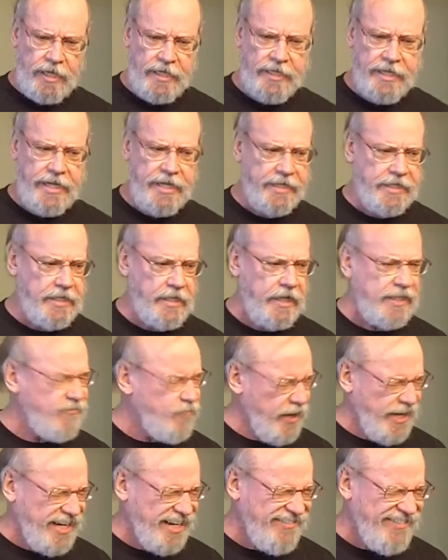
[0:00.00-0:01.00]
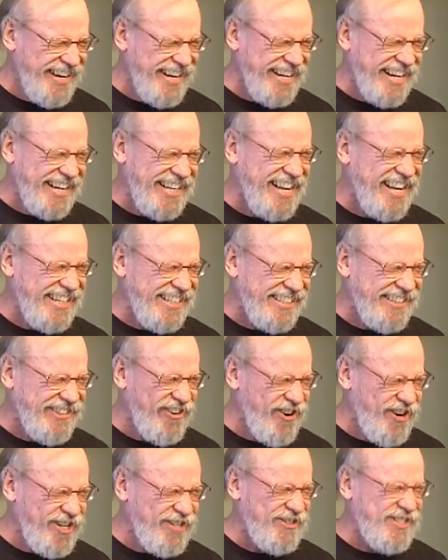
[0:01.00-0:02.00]
like I, I wait, wait, I got,
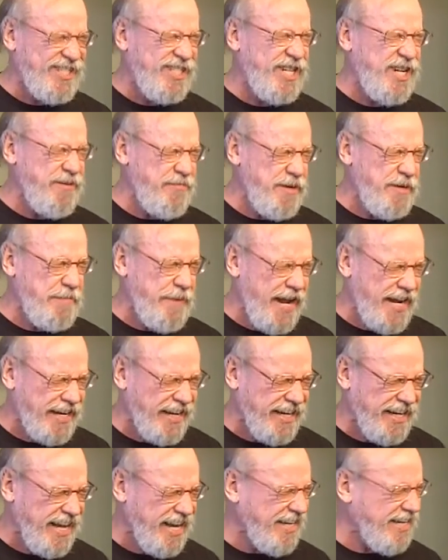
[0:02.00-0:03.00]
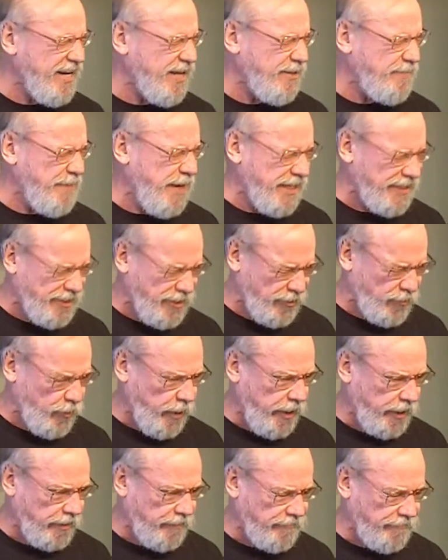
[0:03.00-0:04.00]
Lord, send me back. I got another message.
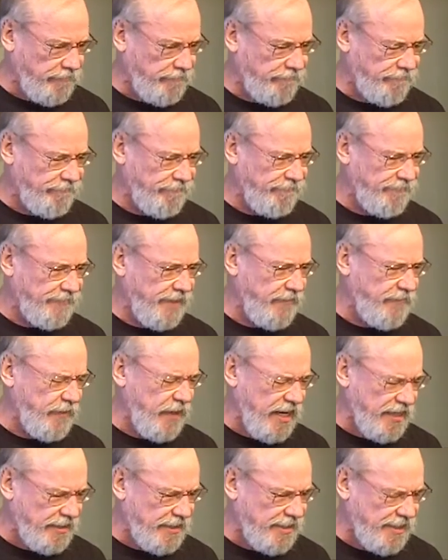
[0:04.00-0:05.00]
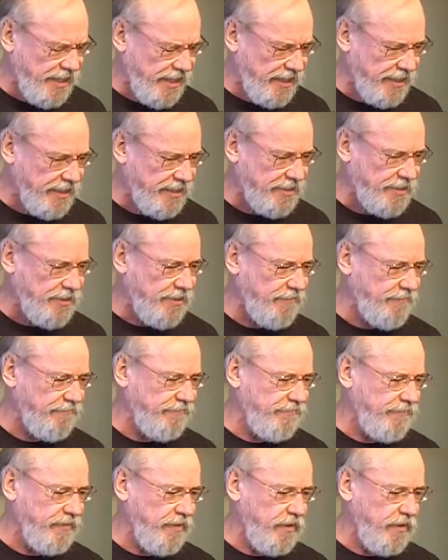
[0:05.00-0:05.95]
Wait, I forgot to say this.